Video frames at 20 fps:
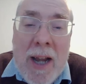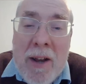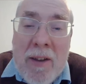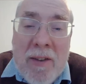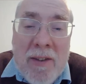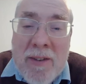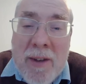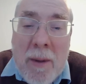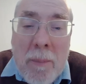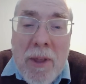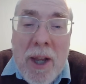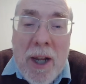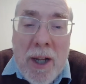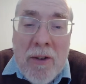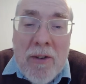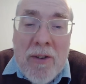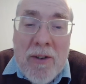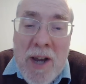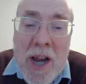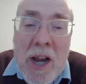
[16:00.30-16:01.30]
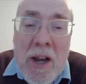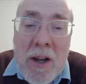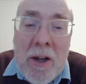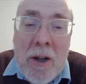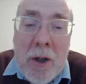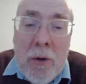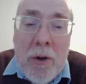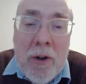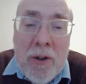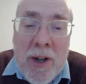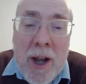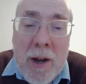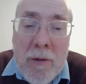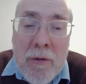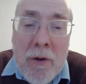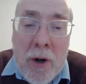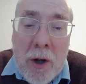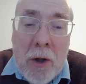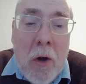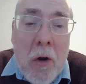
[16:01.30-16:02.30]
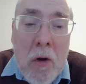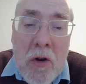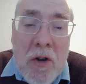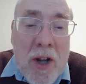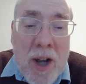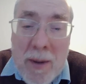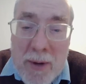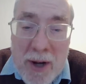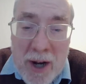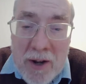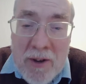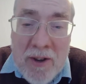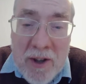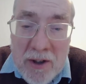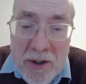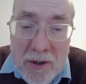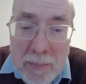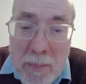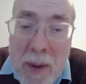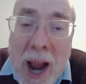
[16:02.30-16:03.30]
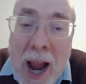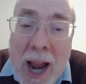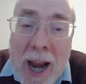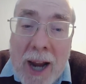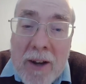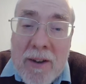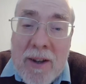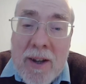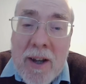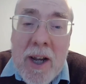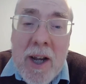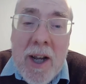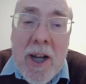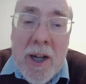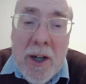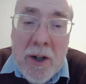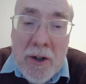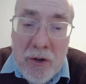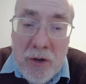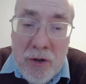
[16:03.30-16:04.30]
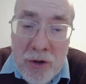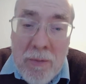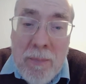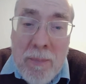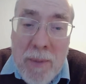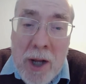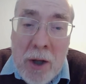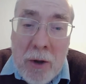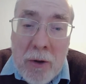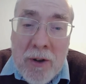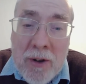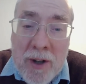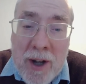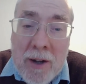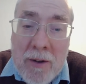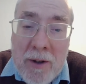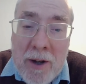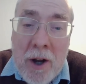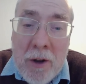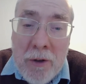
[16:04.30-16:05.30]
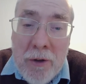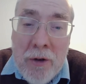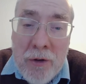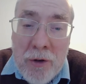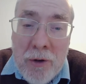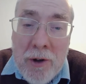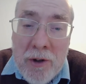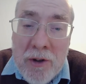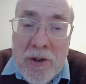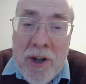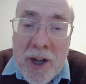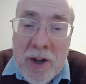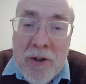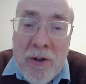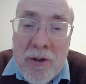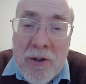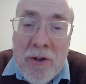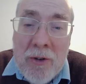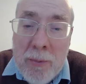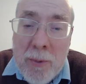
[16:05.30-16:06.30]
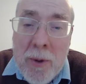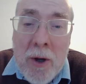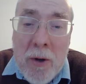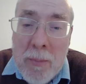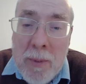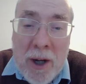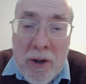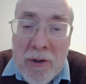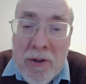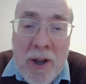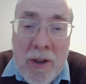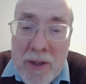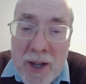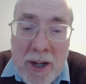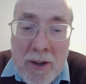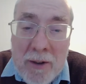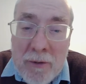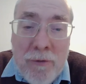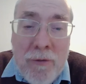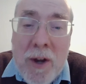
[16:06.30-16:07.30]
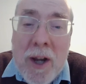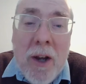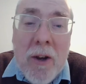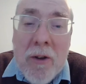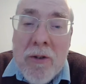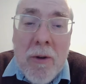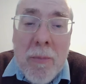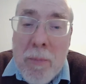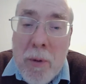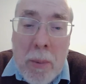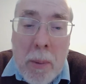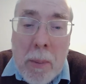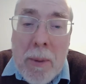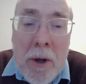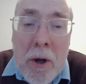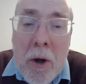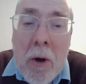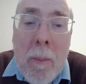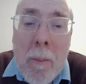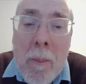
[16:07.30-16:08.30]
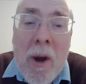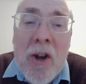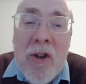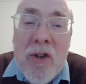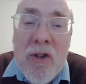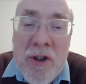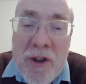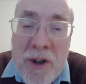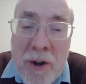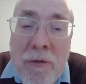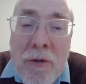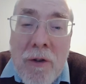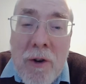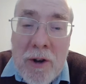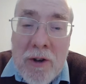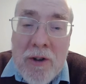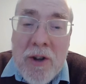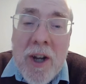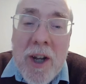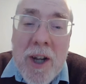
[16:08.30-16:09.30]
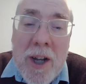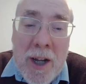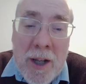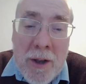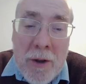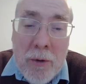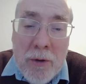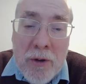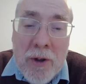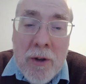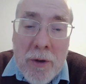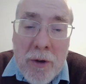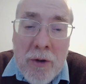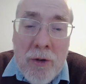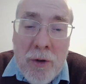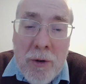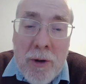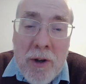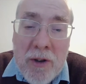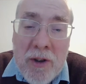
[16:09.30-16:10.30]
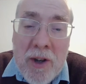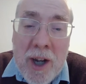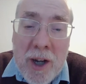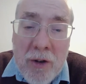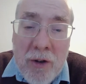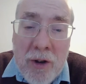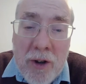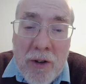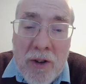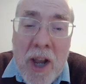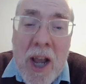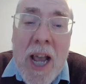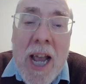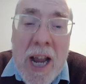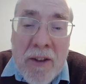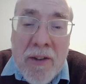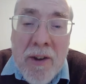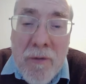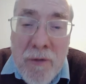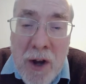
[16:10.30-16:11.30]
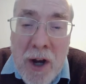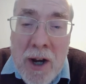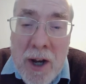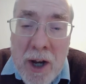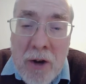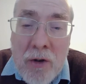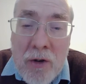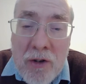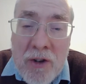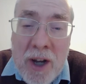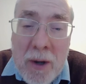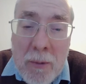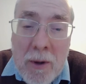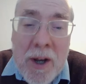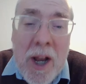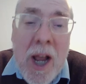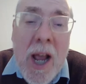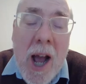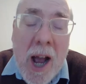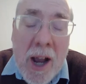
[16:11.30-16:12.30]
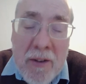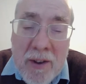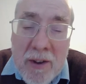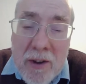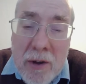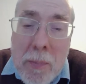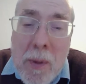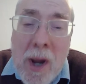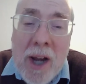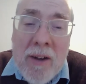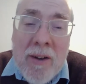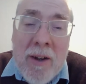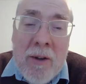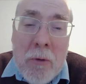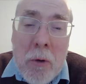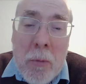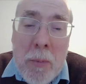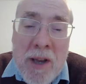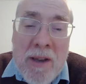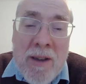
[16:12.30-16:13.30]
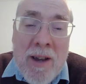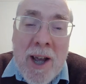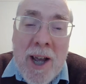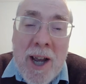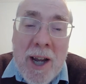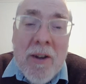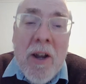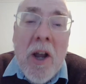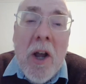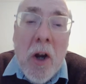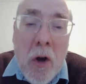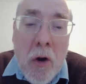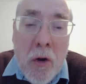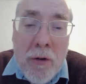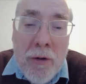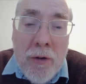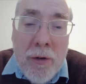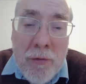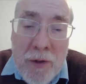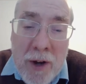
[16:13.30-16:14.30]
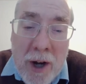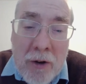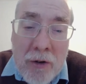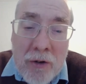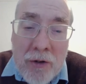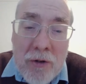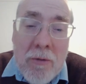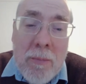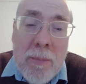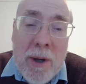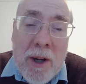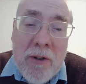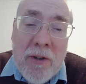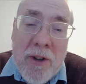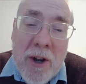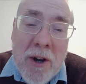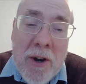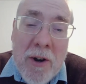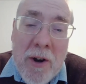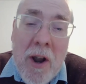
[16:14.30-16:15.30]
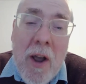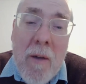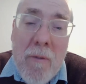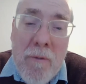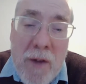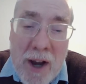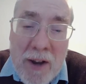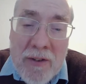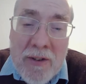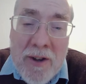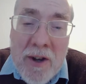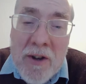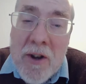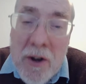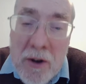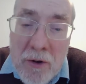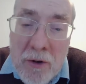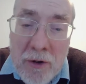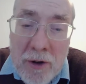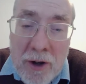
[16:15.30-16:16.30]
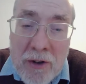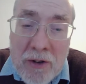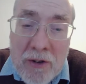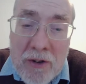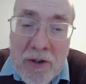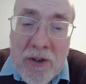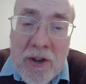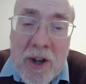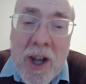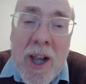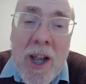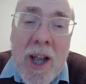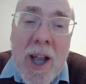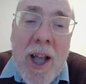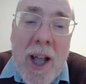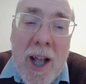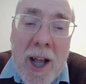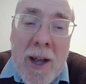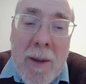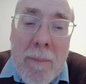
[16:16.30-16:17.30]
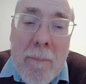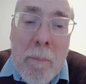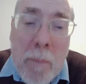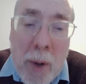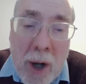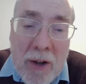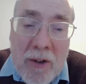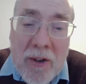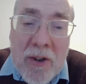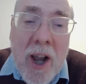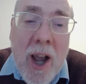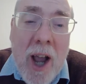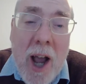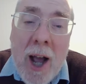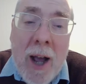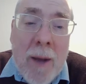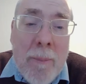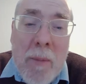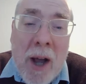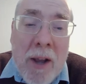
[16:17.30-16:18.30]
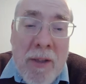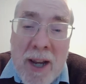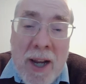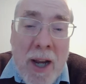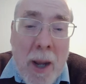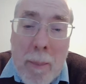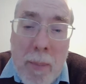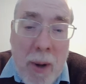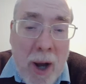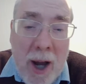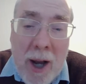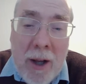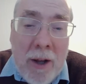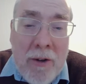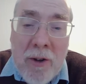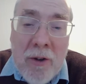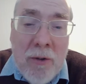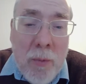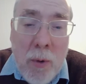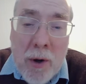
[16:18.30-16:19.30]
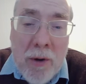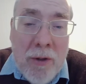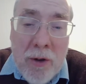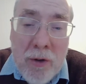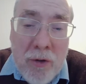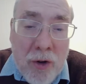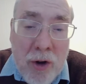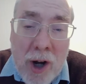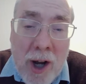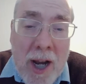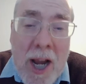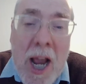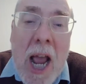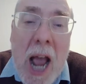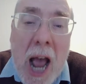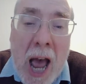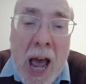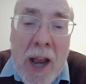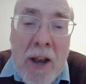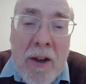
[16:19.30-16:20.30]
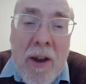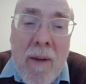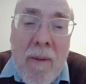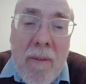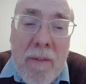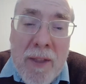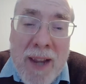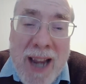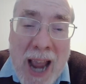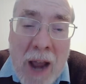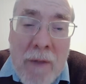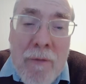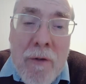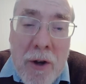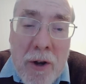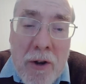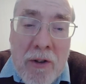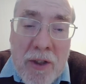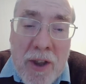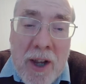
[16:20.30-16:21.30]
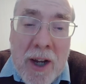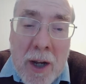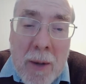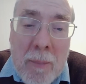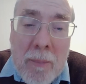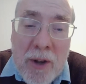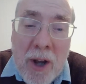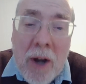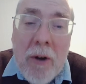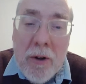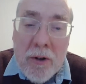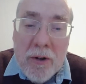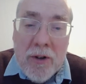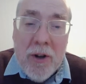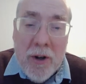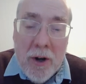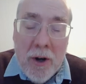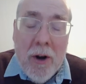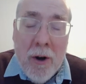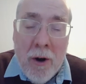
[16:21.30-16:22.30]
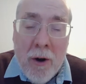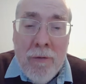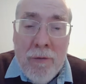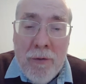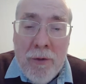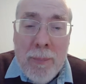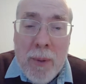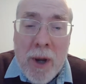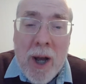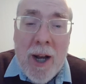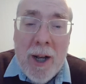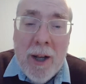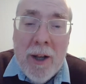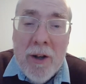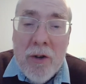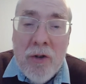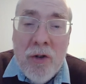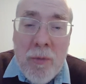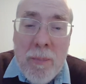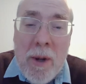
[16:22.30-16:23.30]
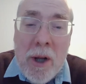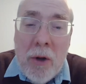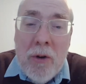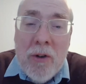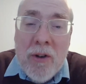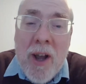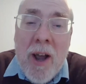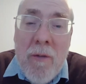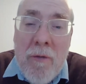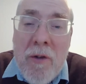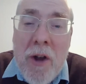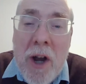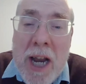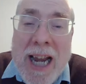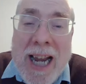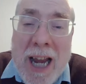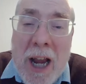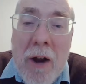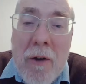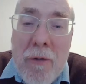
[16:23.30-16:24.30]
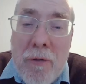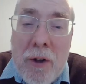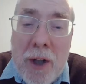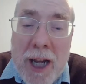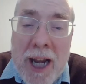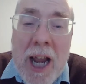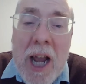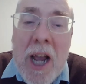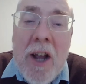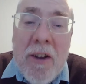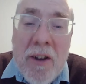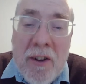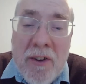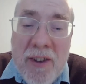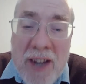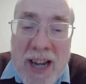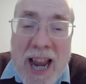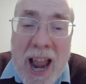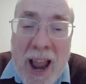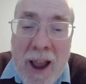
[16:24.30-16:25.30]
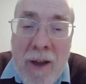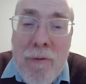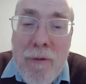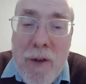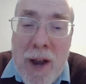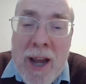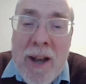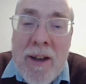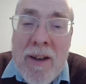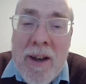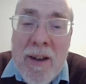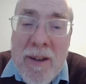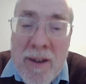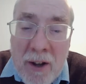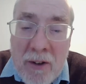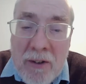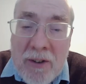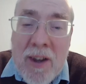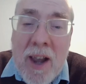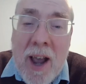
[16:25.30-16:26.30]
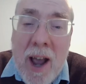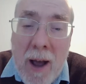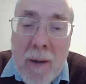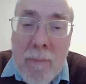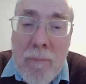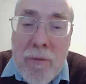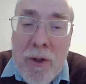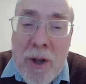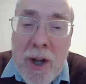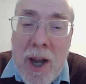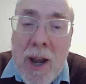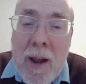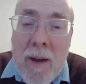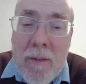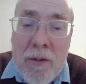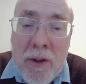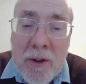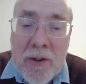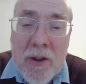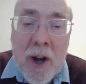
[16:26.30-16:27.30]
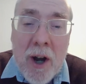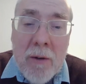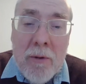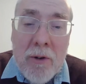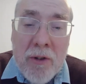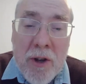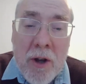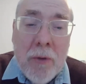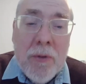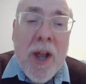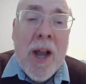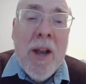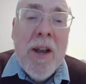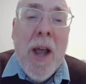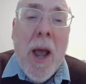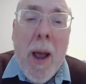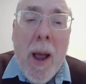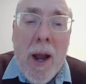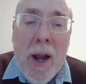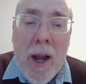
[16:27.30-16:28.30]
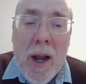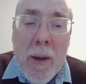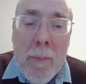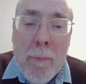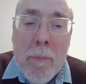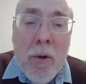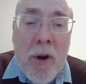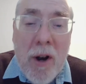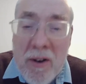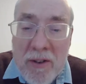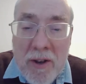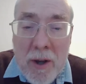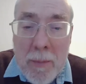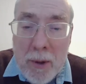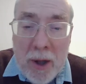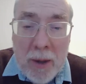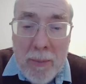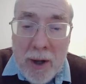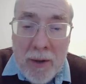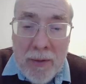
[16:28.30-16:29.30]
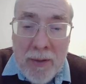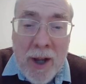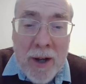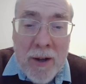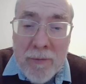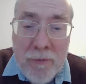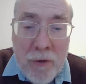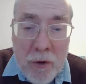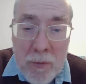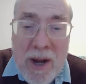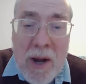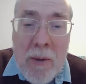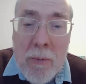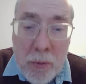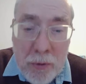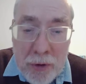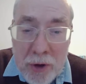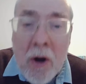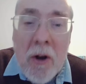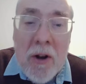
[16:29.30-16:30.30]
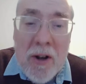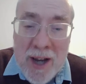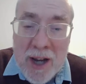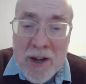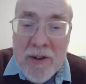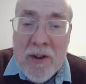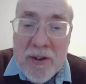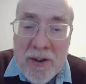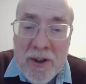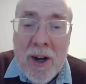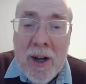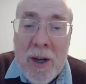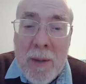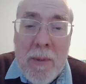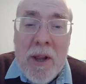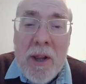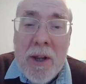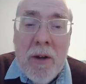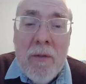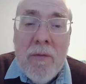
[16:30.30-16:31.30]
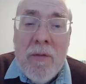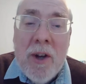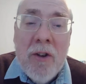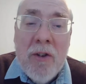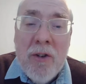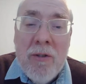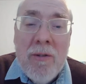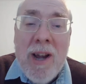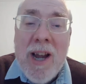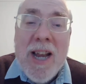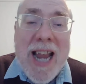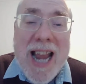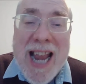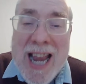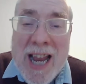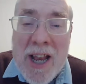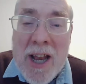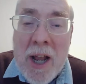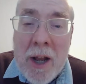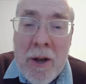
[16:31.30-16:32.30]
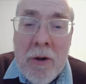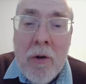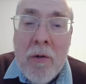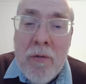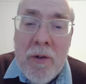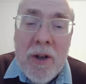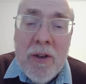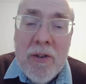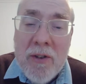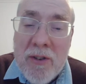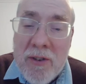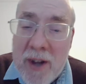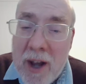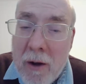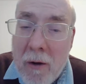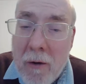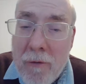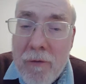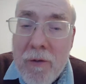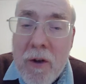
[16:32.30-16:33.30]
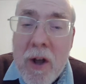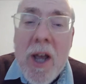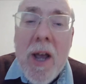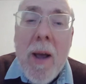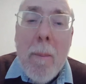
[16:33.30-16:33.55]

it's something that's needed looked at for a long time, and I suspect should be looked at in other jurisdictions as well, because I think the figures are probably not much different in those other jurisdictions. It's a very interesting one. I suspect it will be tagged controversial by certain vested interests, but I think a pilot is worth a try, and the evidence that comes out of the pilot should be looked at very carefully to see if it does have the desired result. And principal among that, for me, will not necessarily be the conviction rate in and of itself,